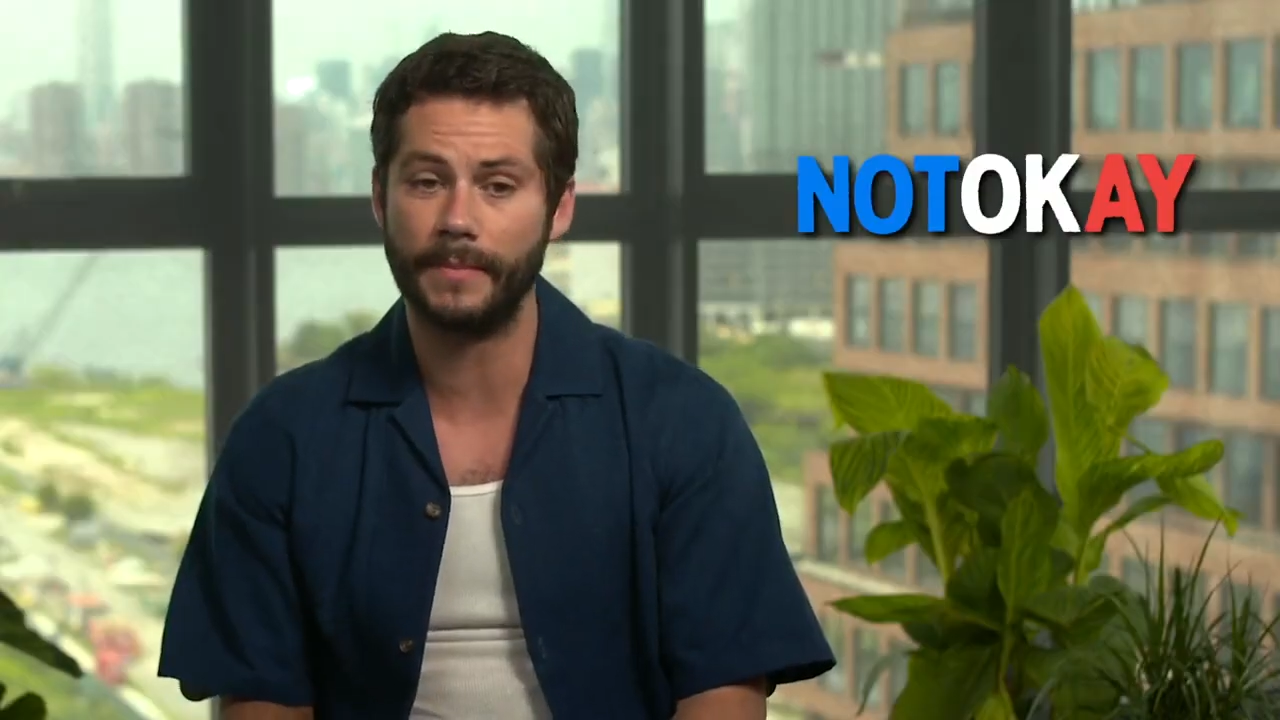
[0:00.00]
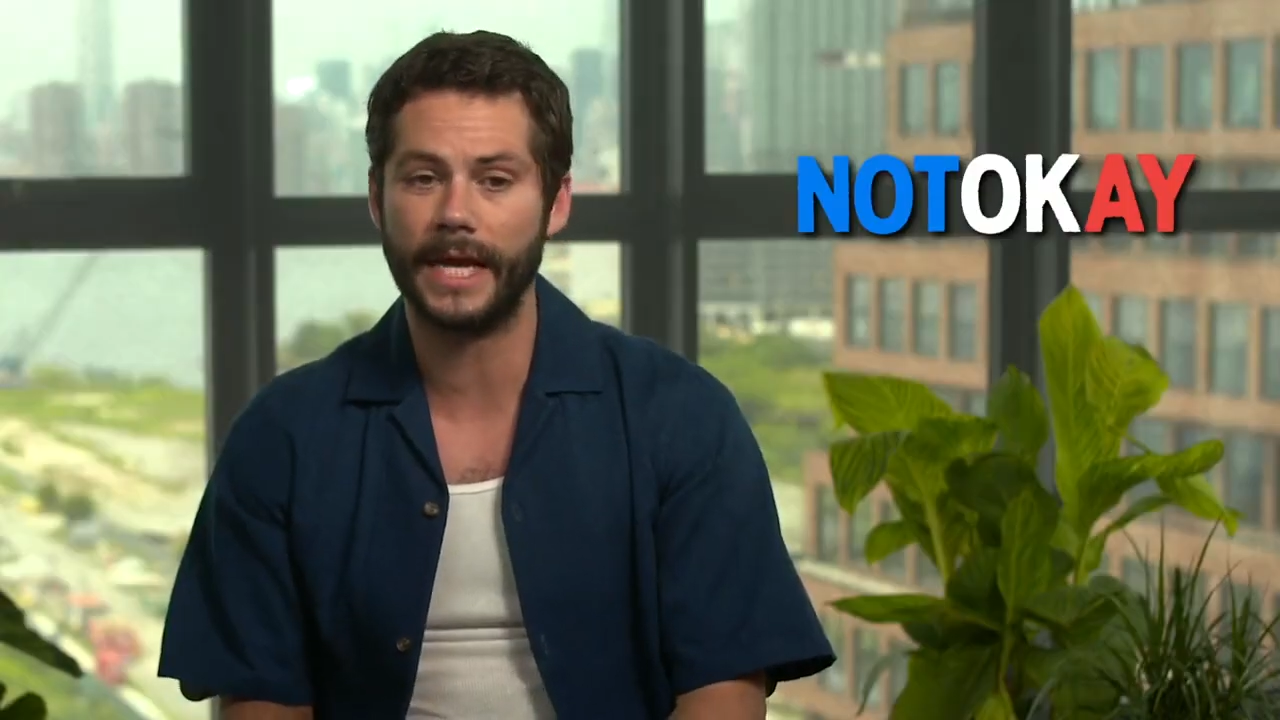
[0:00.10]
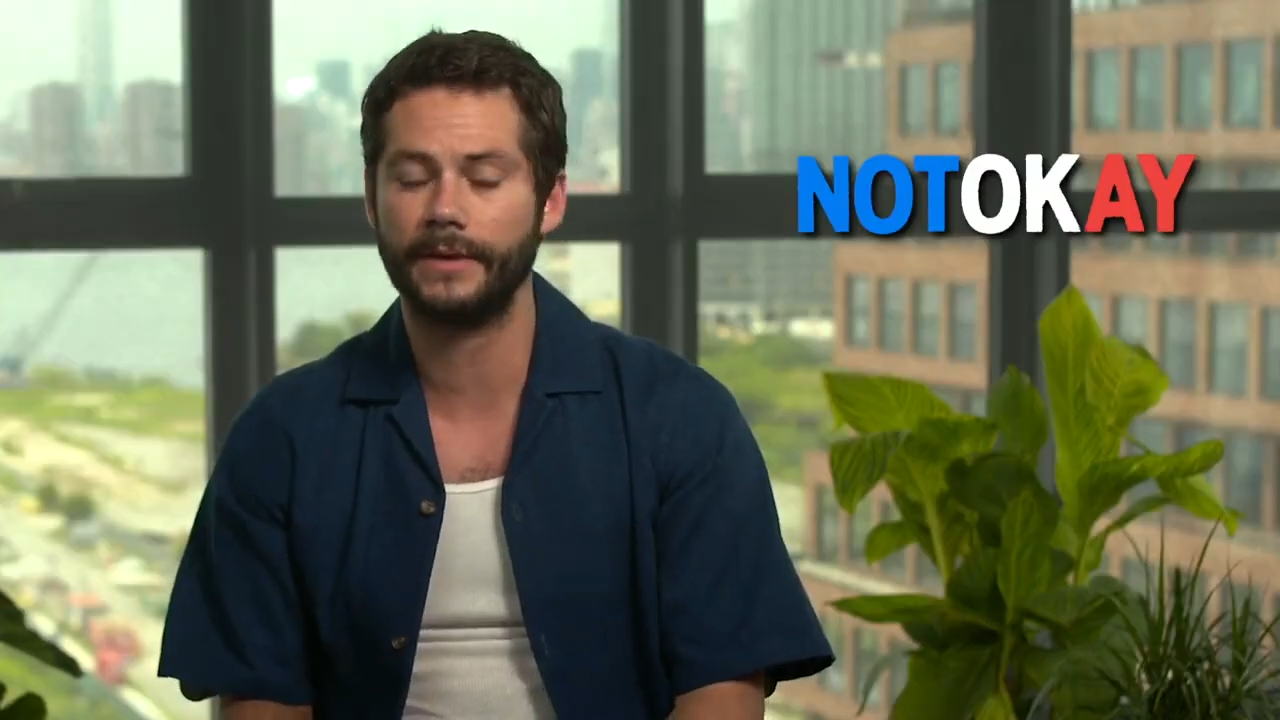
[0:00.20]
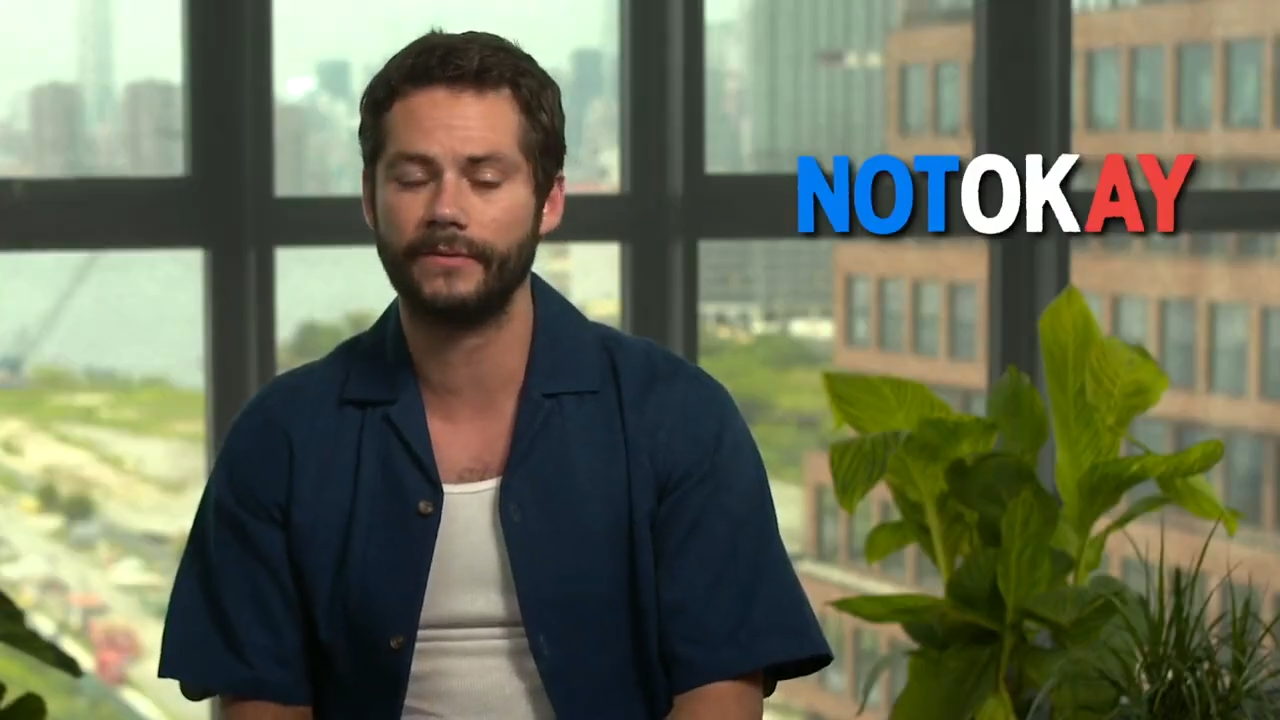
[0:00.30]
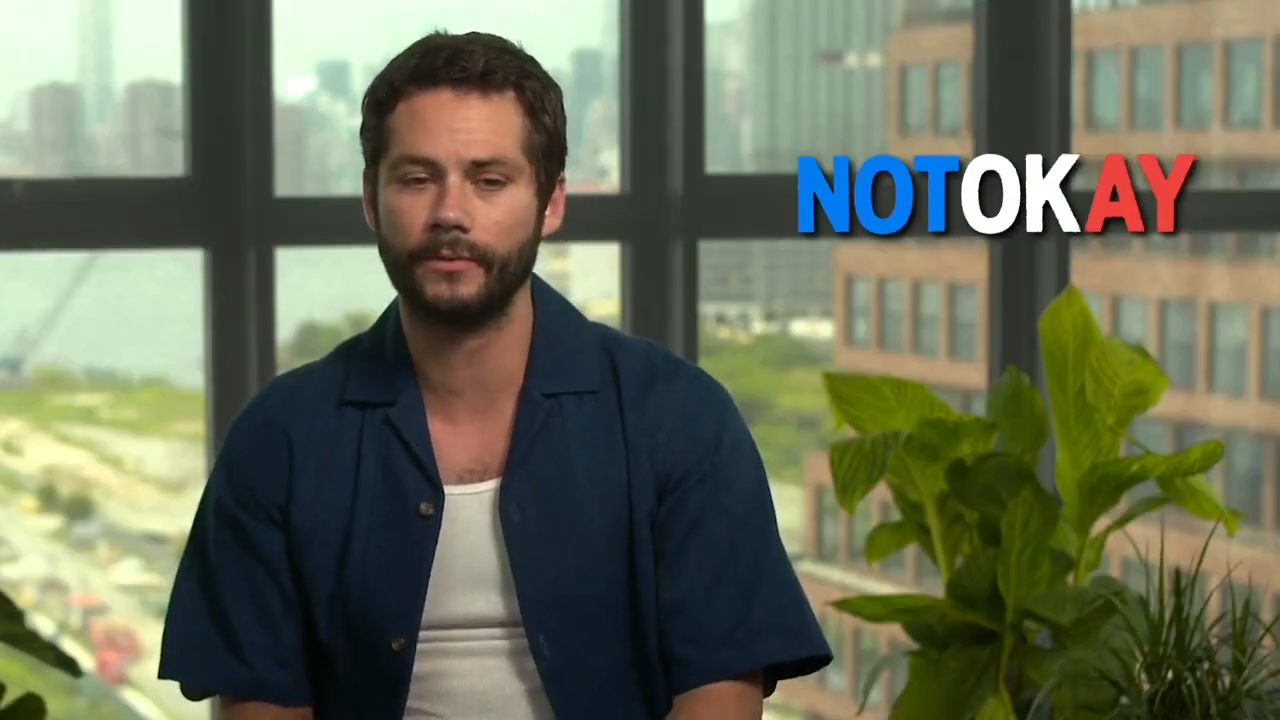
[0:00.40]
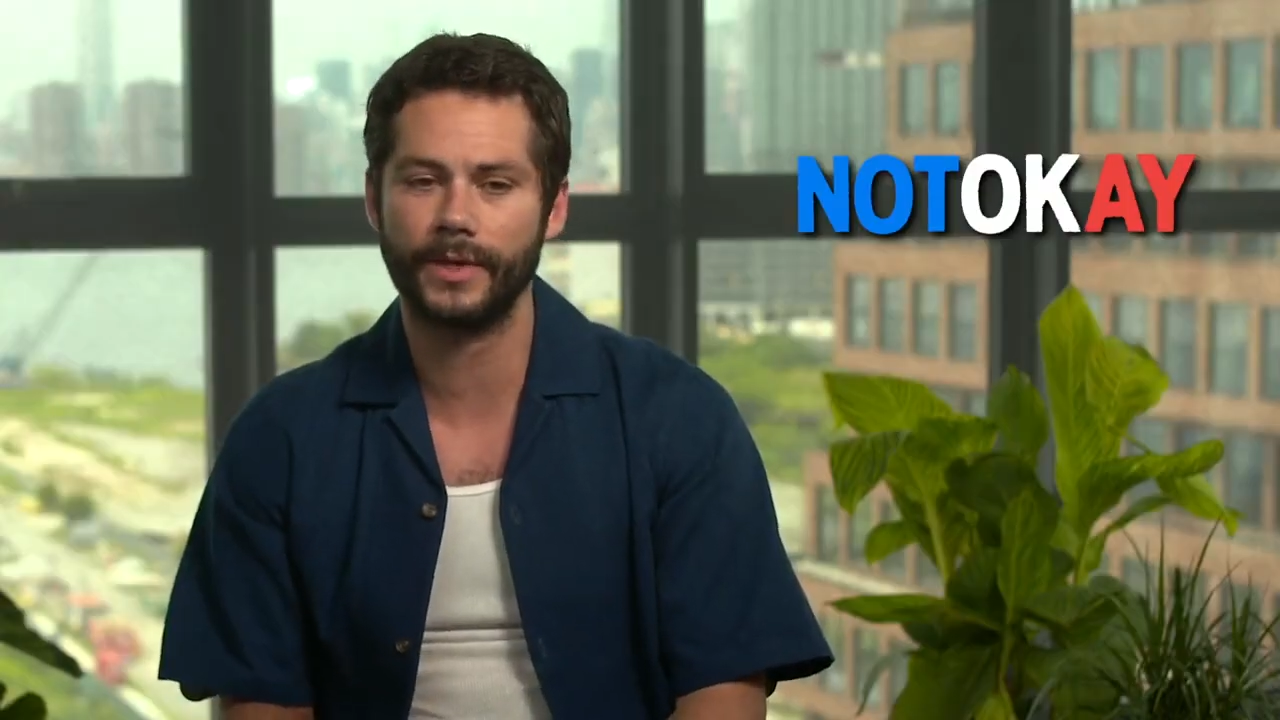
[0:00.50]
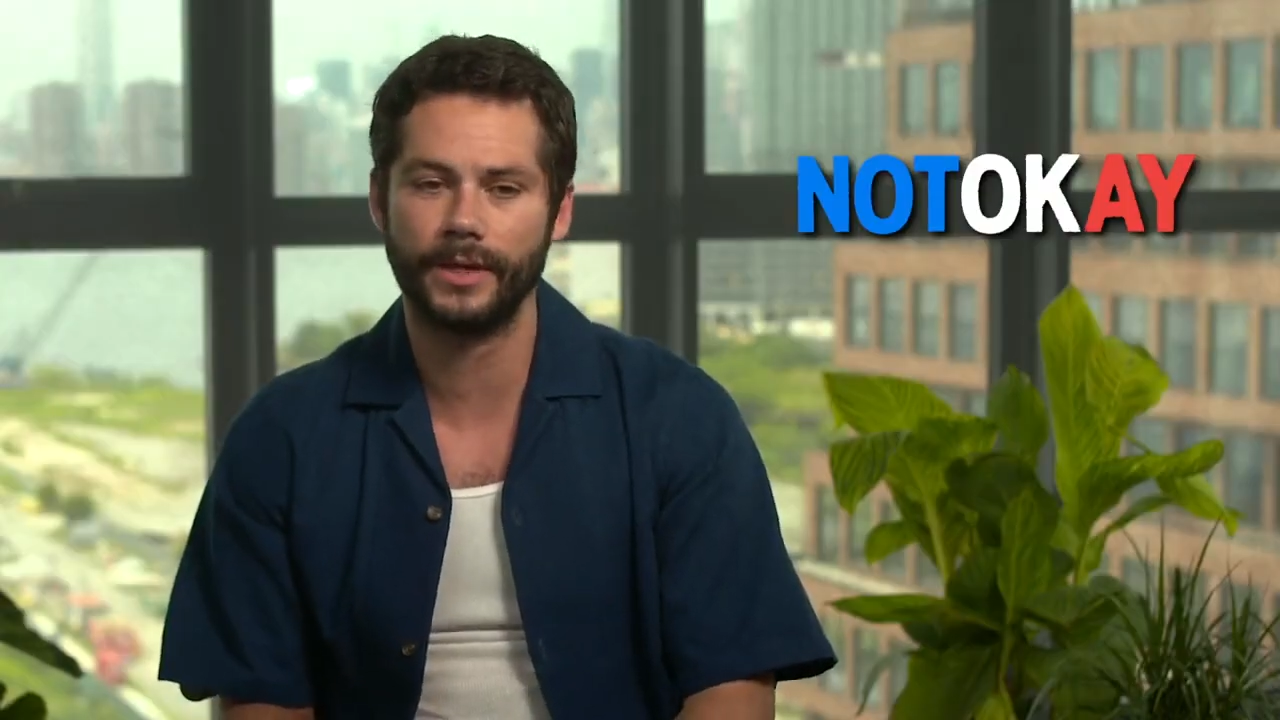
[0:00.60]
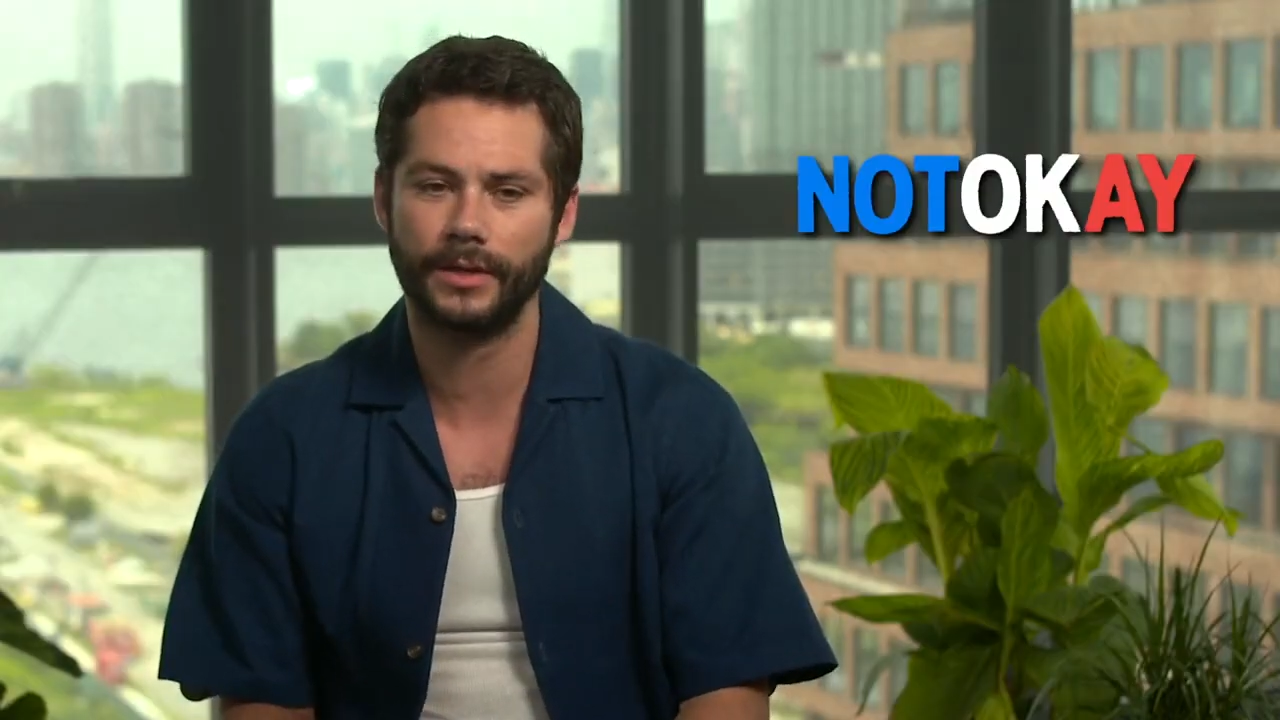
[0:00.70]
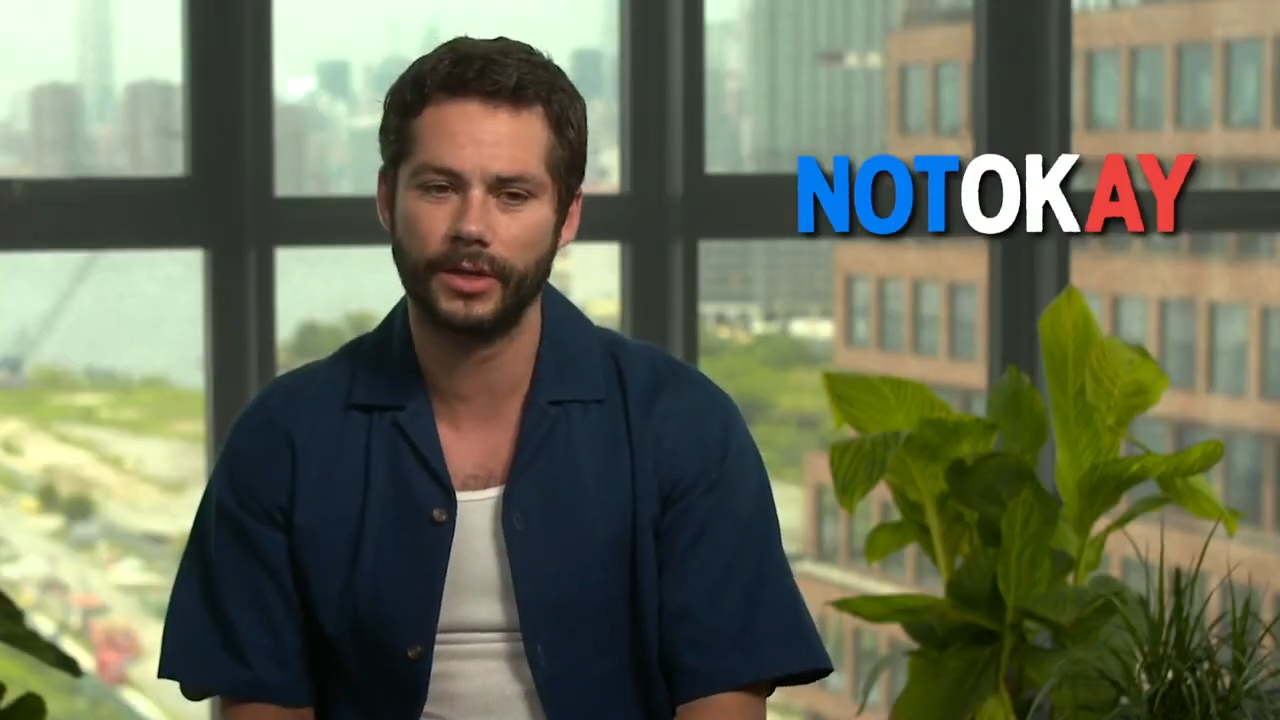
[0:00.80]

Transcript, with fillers: made for me.